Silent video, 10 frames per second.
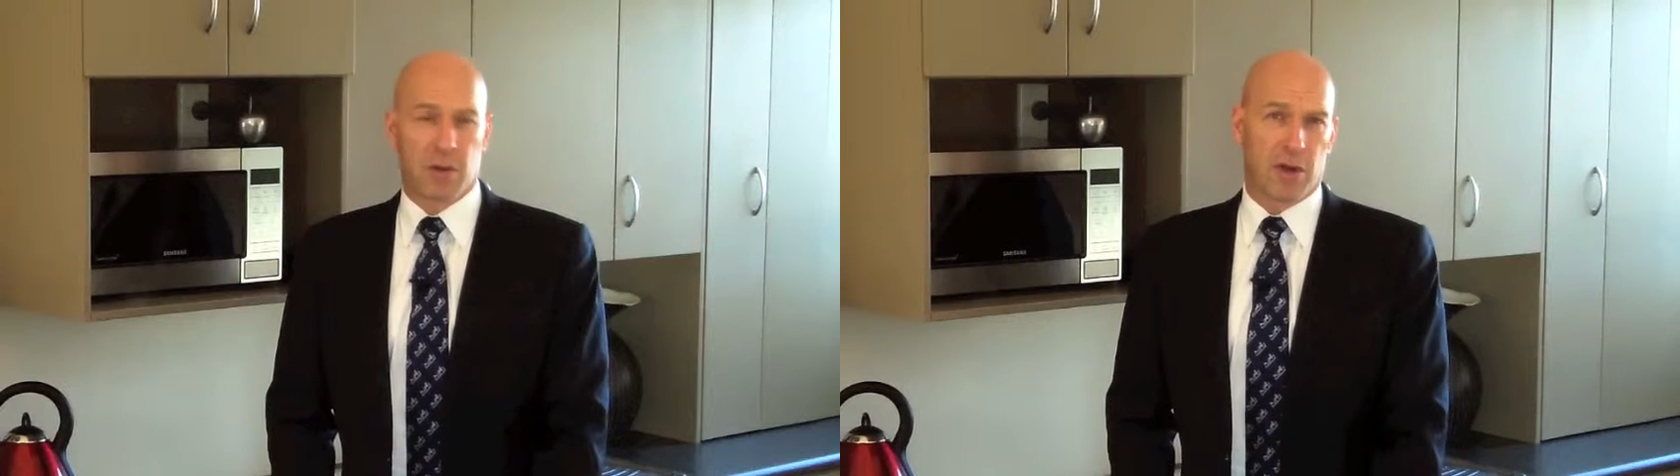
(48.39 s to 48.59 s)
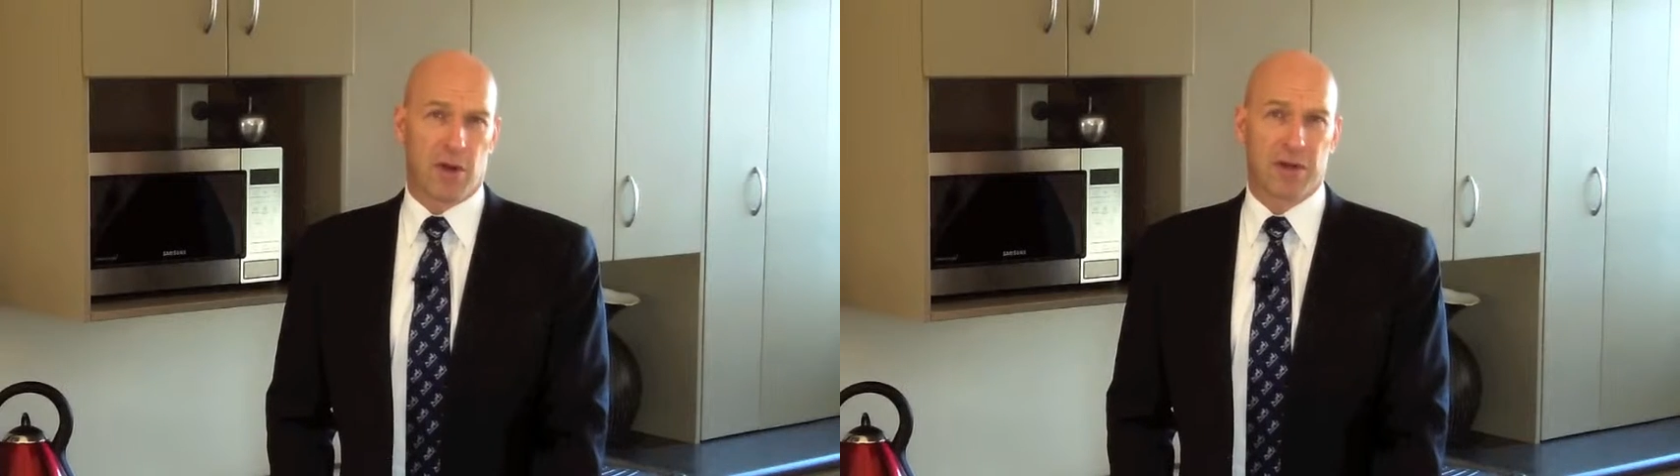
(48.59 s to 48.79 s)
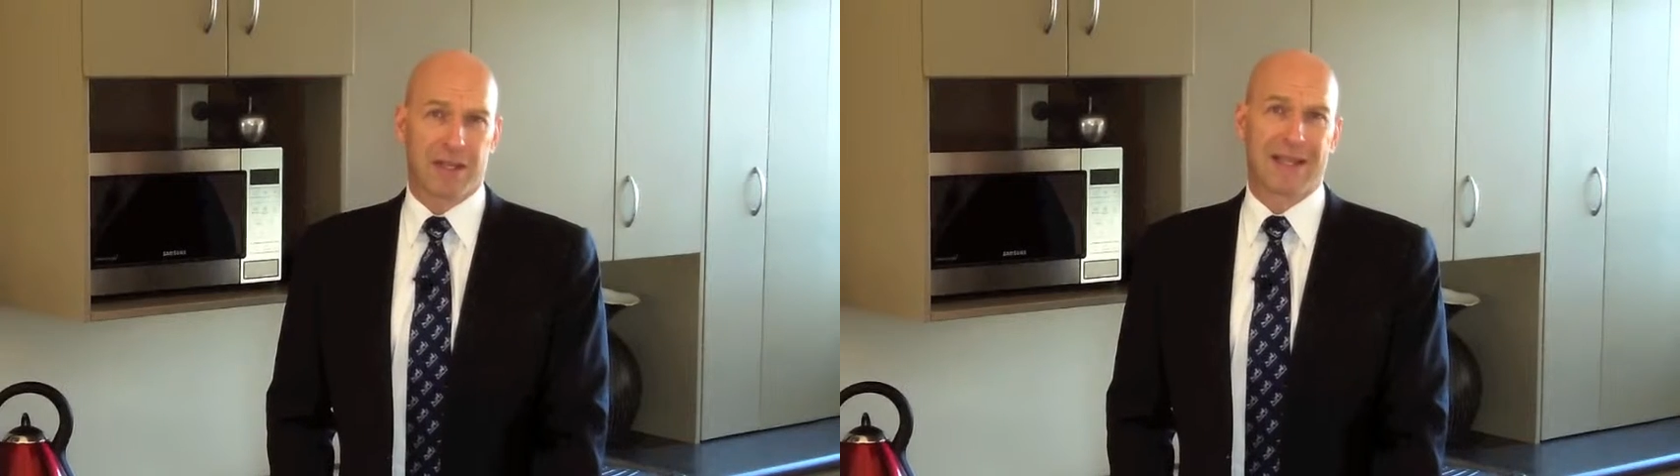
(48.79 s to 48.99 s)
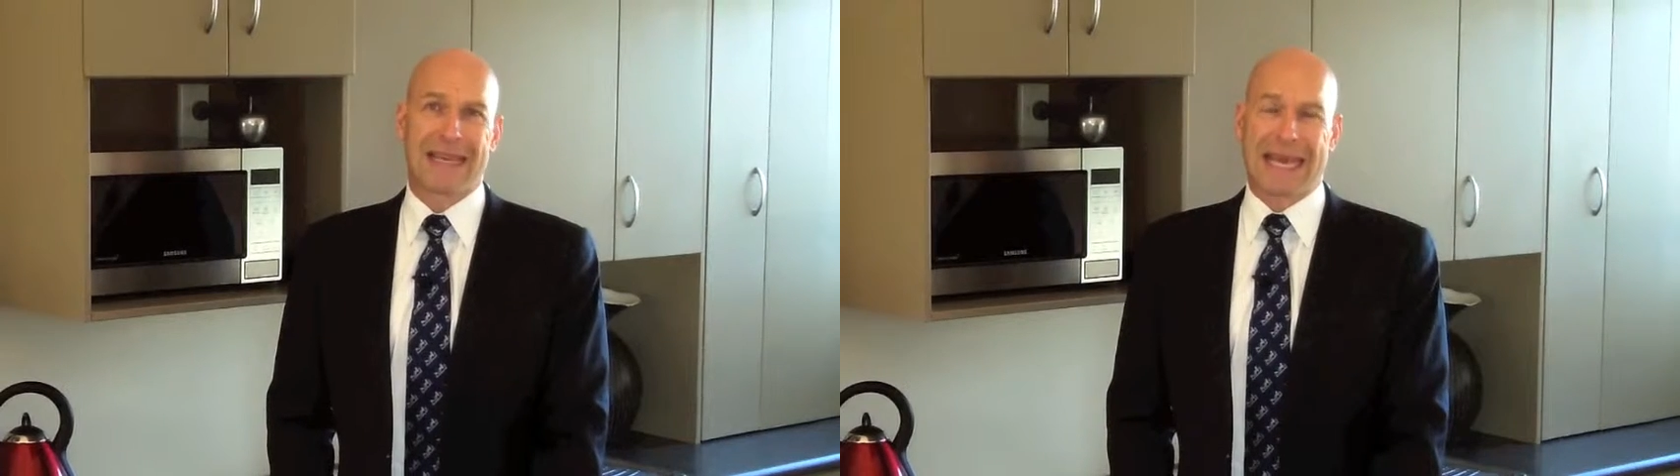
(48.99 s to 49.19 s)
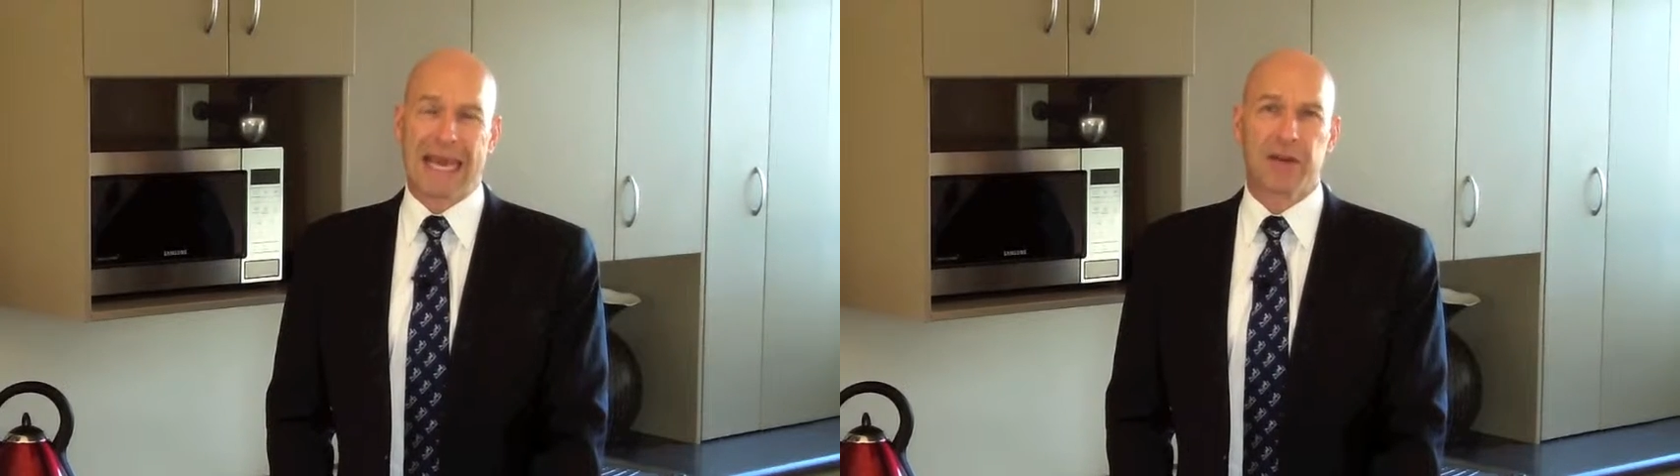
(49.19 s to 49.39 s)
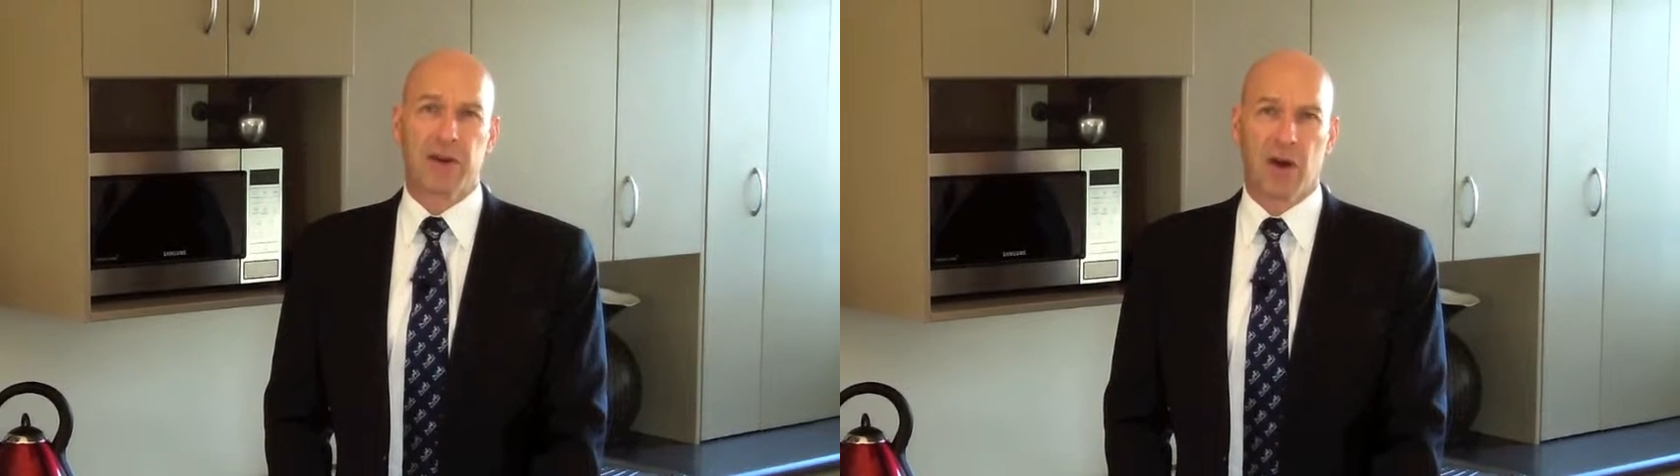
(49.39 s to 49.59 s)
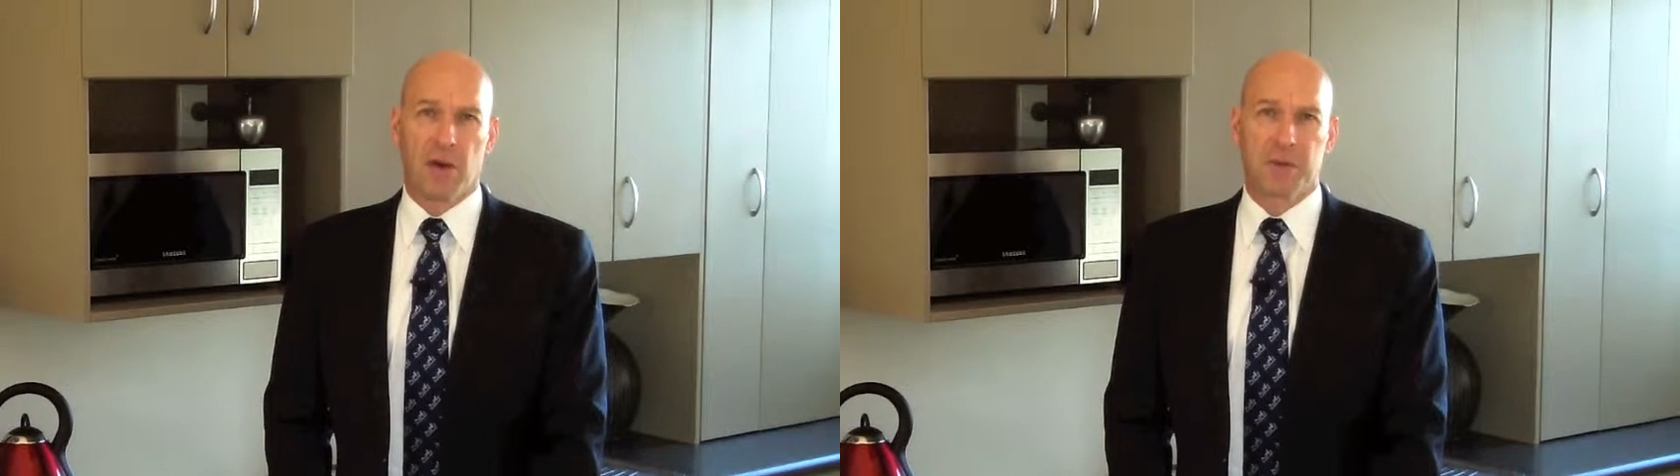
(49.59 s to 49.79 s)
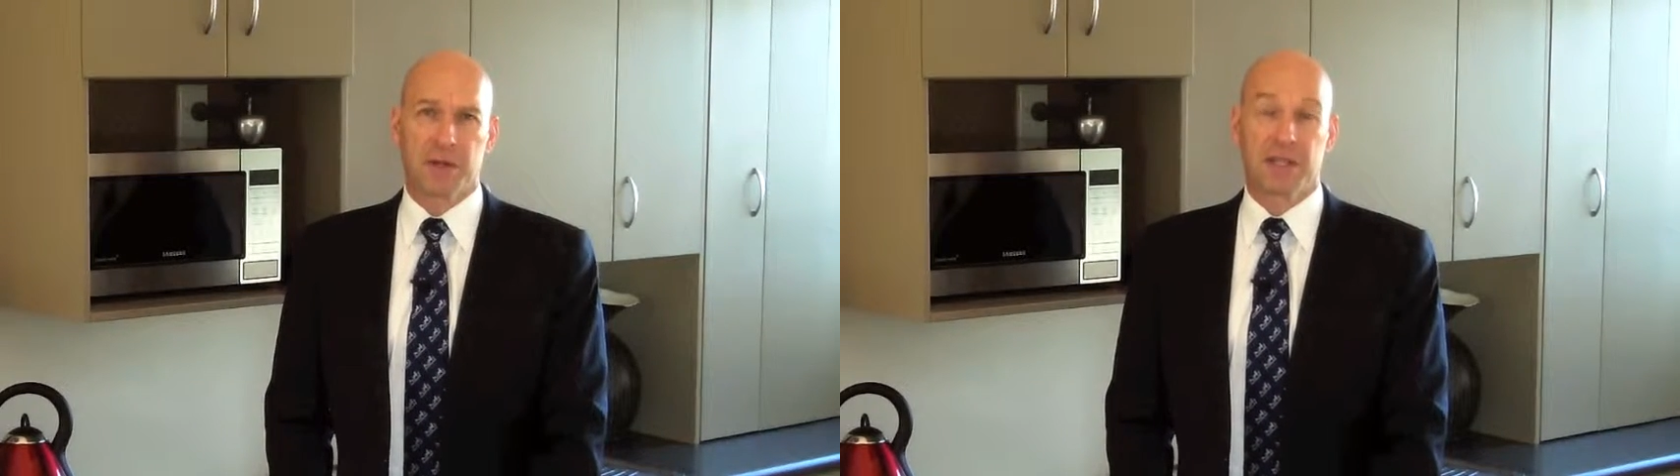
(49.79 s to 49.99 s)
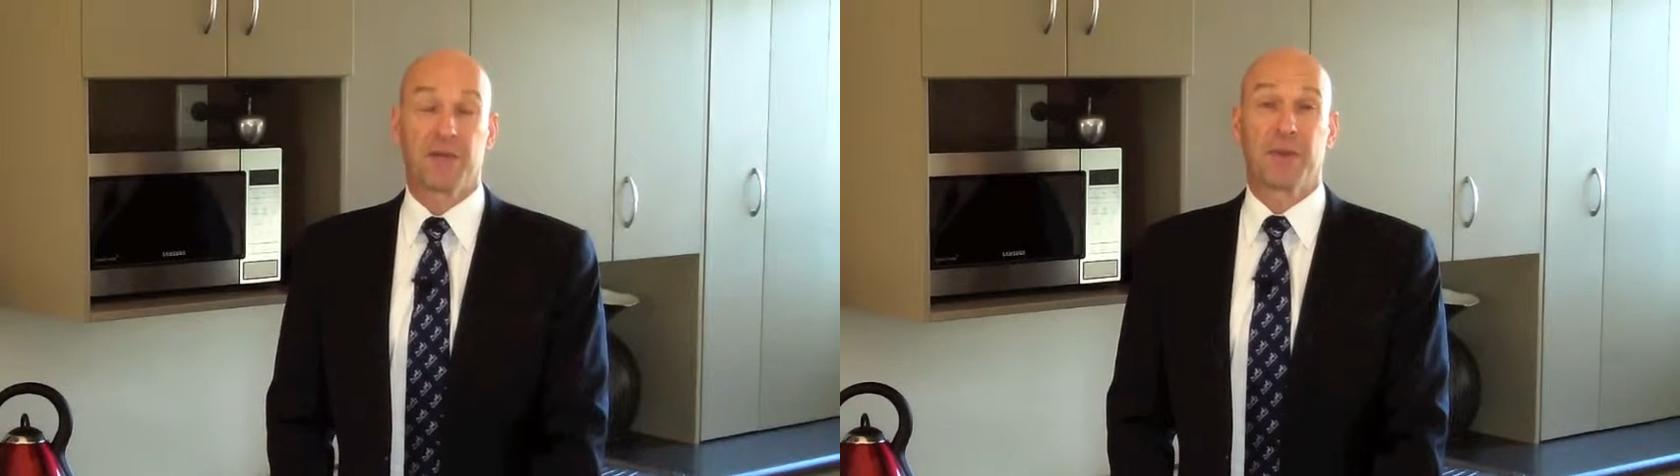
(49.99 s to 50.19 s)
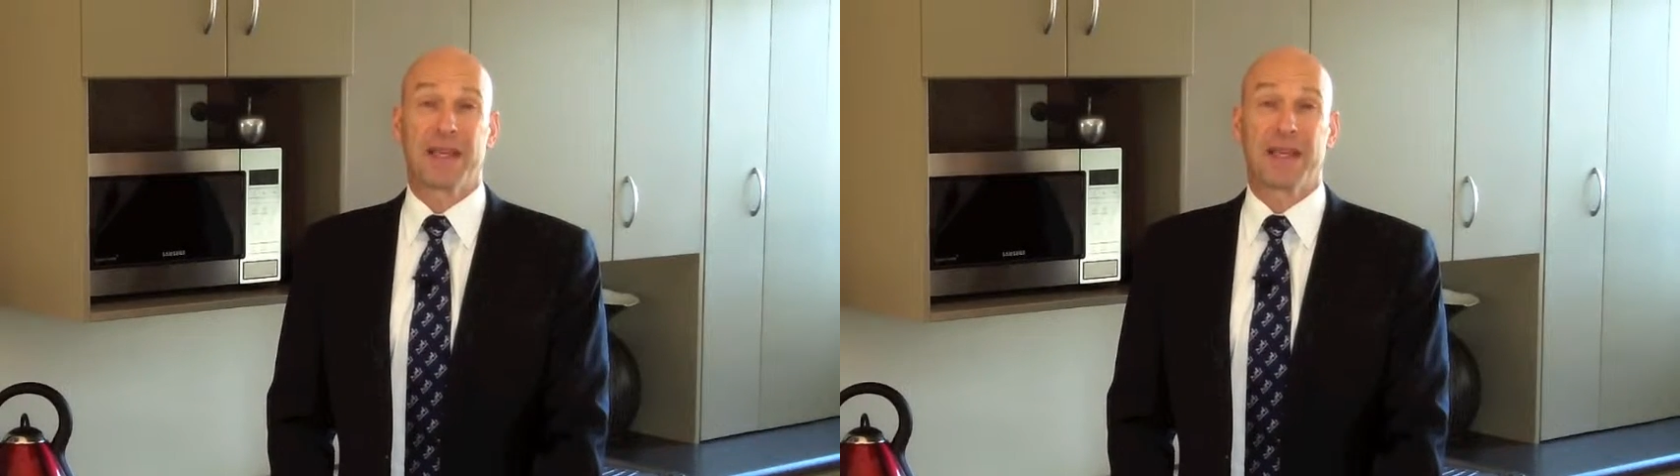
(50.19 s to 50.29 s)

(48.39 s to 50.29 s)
you will notice that the catering options have